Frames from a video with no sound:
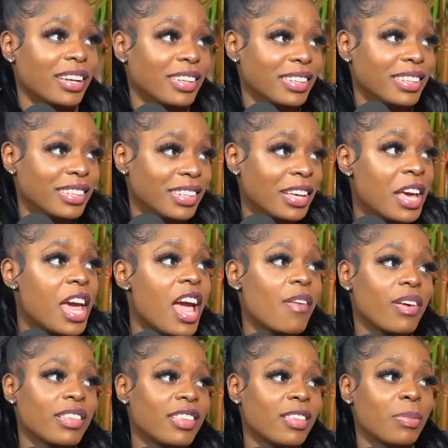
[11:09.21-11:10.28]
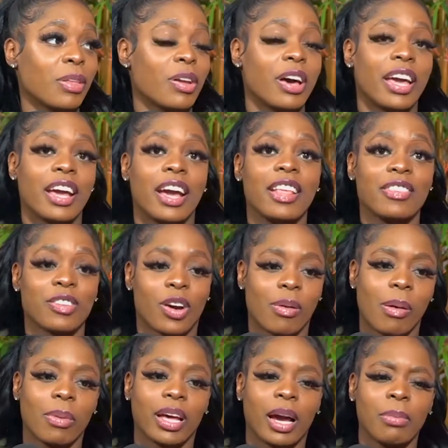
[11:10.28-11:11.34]
If I see something on Instagram,
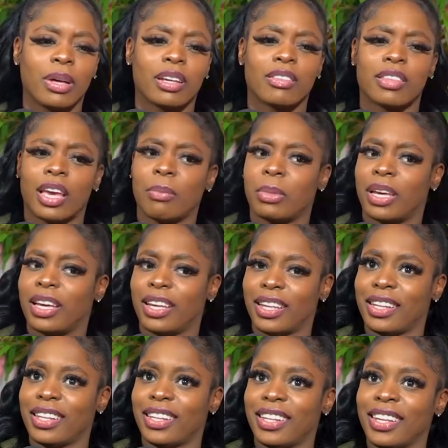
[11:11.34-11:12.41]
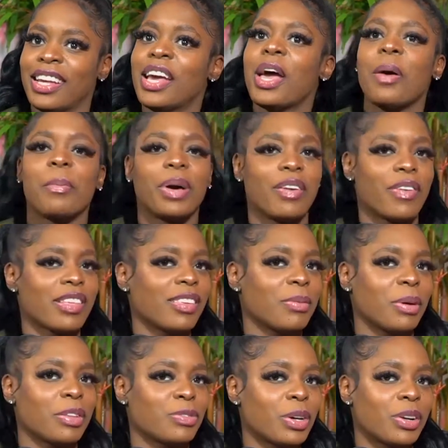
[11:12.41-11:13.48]
I'm like Sammy. But if I see something
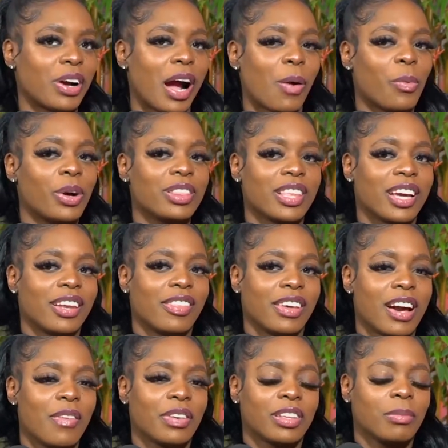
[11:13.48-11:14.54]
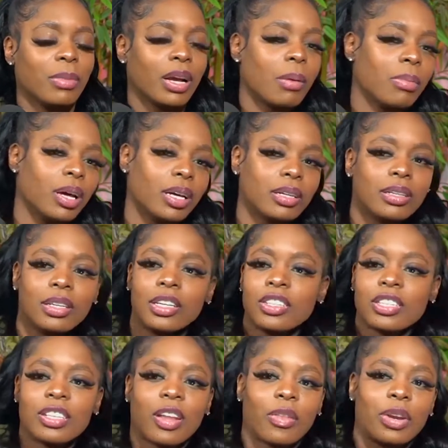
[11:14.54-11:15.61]
on Twitter, I wouldn't think anything of it. I'm like,
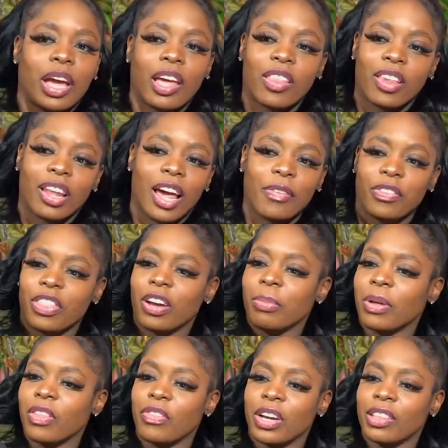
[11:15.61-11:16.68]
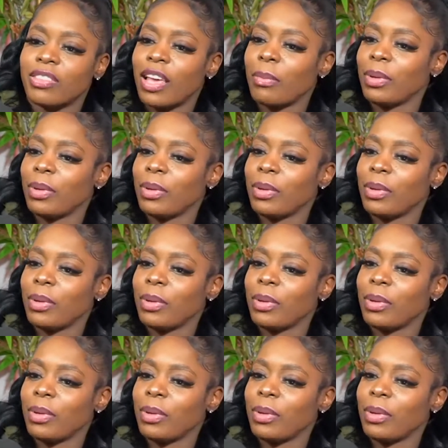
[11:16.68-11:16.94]
just another day in the life of thug motherfucking Sammy.